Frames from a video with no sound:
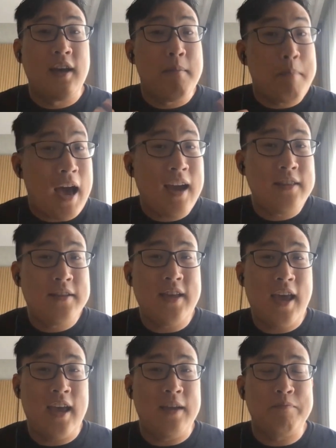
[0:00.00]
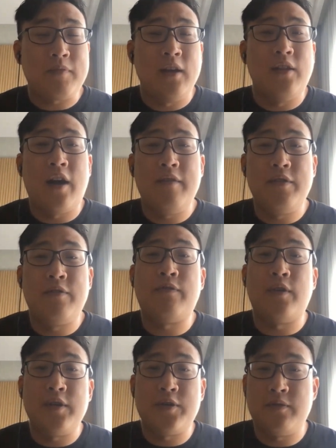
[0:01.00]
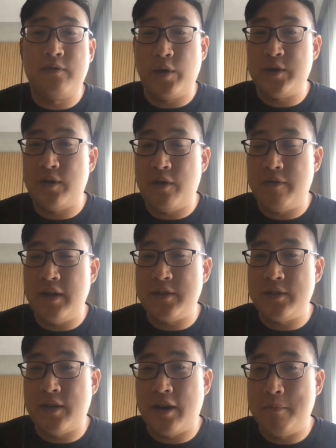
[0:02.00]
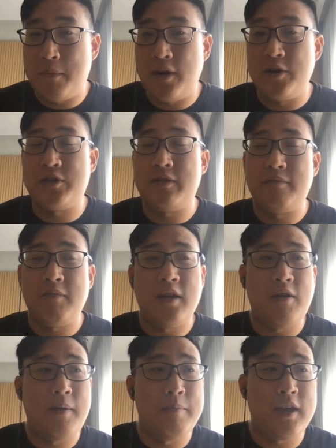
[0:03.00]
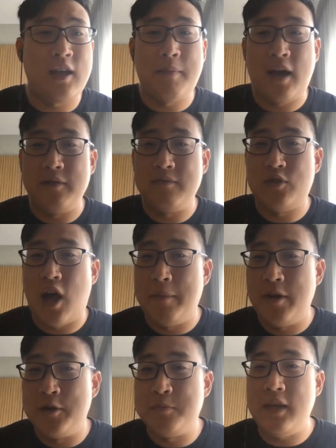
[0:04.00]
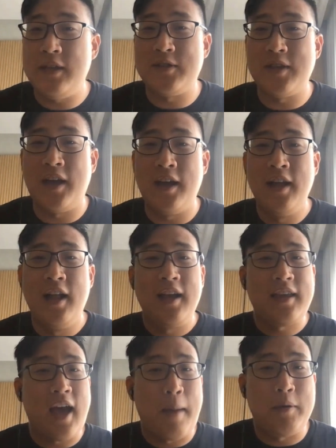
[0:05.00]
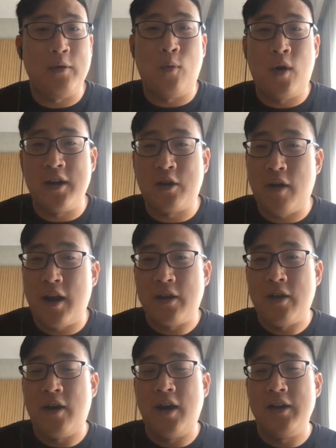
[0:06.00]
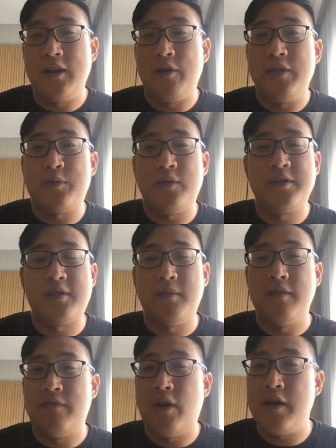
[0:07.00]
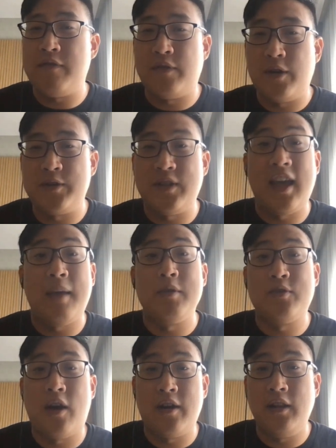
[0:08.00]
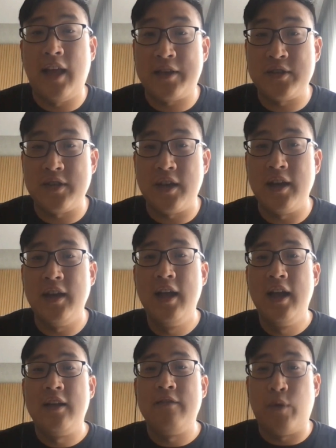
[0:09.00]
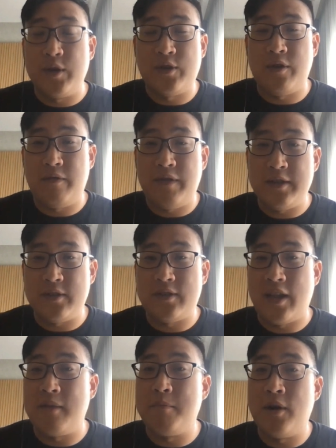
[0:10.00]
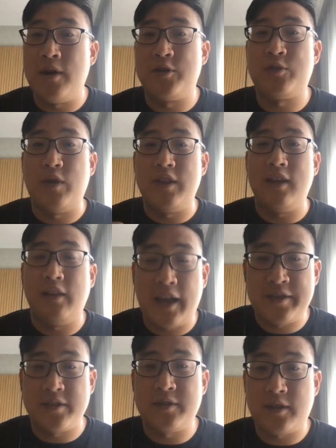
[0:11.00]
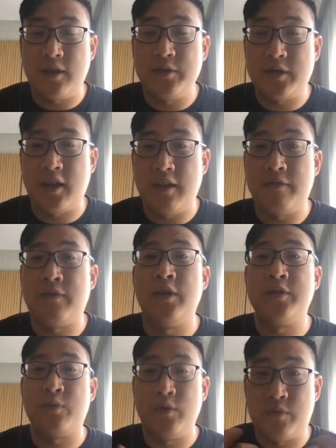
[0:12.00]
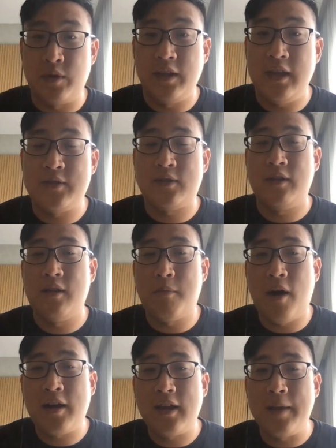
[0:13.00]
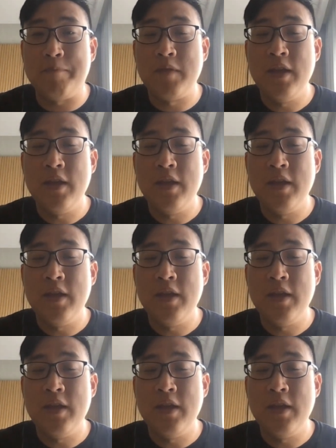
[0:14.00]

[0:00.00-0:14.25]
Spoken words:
back in the day, a lot of the first voice interfaces that emerged, and I'm thinking about Domino's Pizza, Capital One credit card, these were some of the very first Amazon Alexa voice interfaces that emerged when the Alexa Skills Kit first was released on the market.